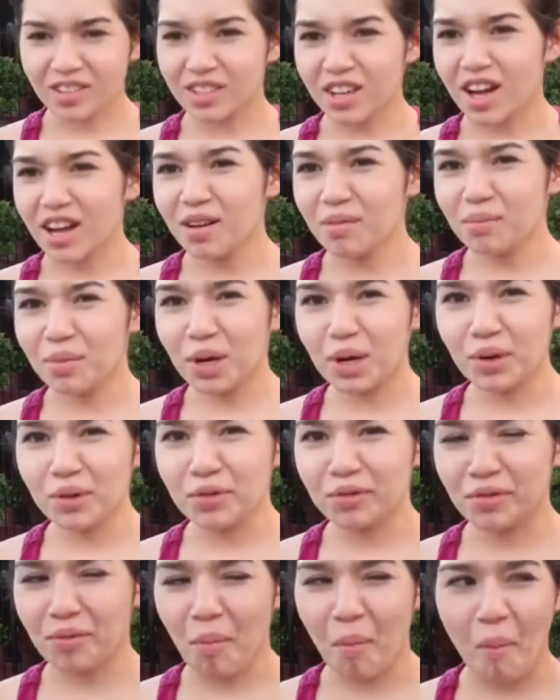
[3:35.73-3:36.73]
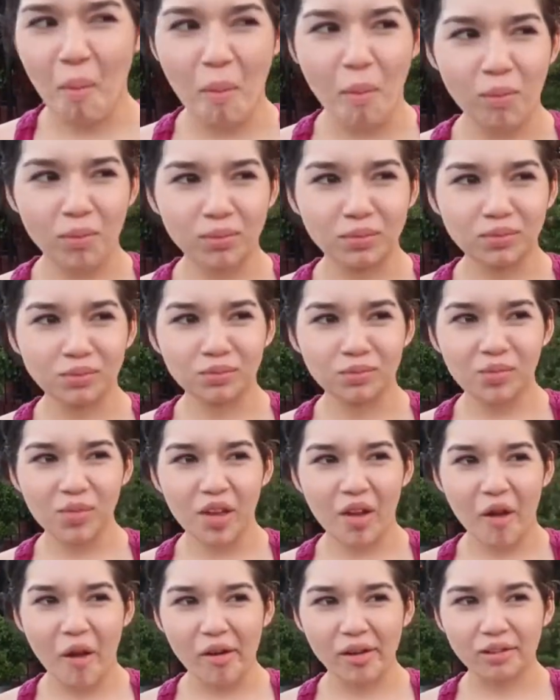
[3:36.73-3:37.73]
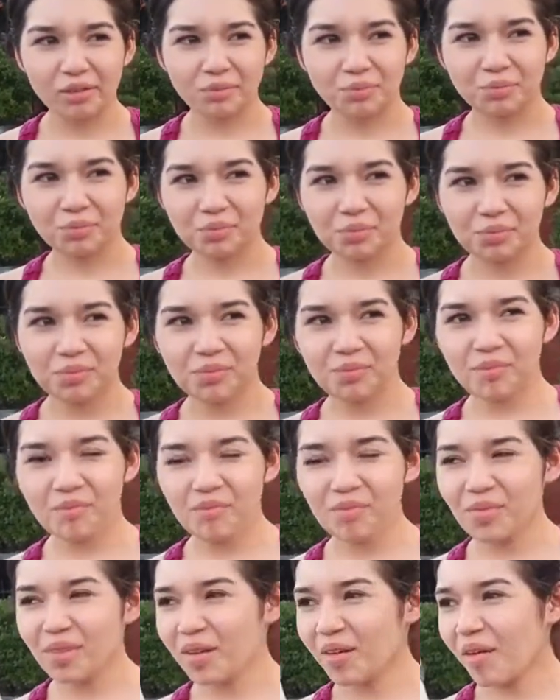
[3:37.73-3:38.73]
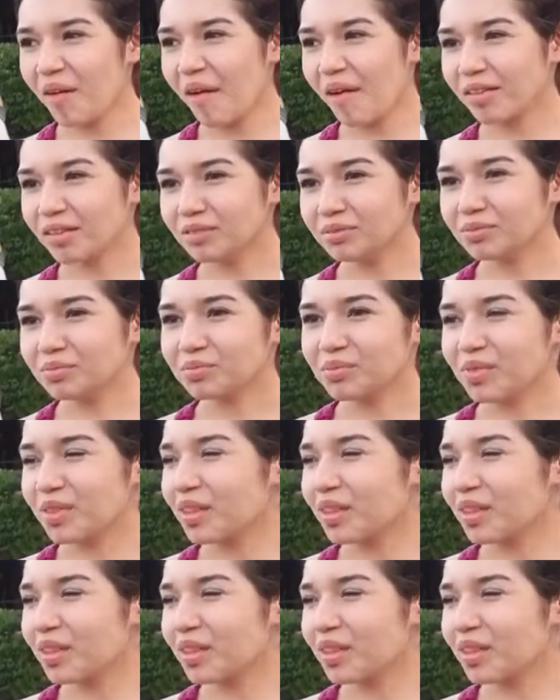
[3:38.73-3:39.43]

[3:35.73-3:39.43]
it's kind of both. Yeah, it kind of it kind of tastes